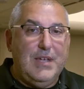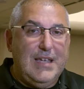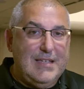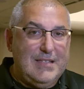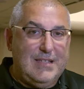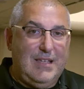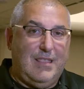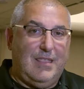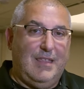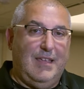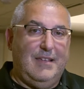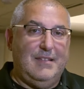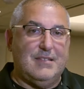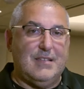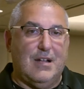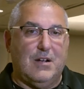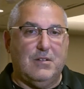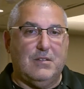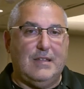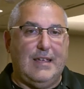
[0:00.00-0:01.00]
easy things
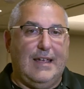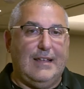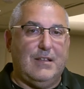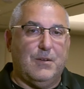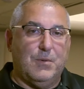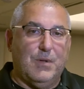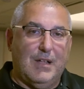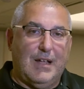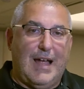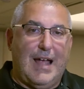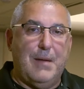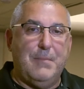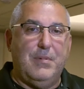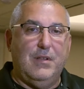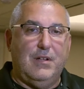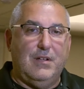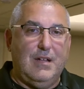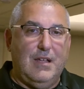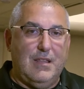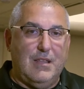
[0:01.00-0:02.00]
that'll take the
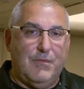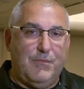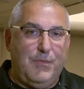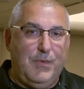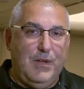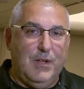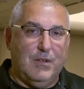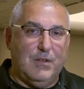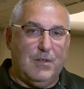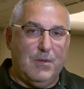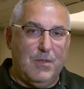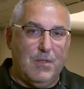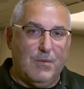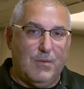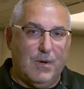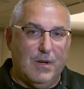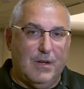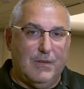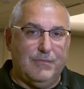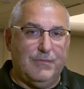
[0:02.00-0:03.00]
reliability of the field through the
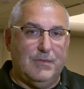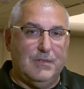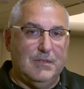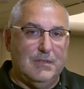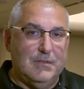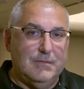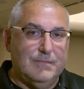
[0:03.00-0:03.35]
roof.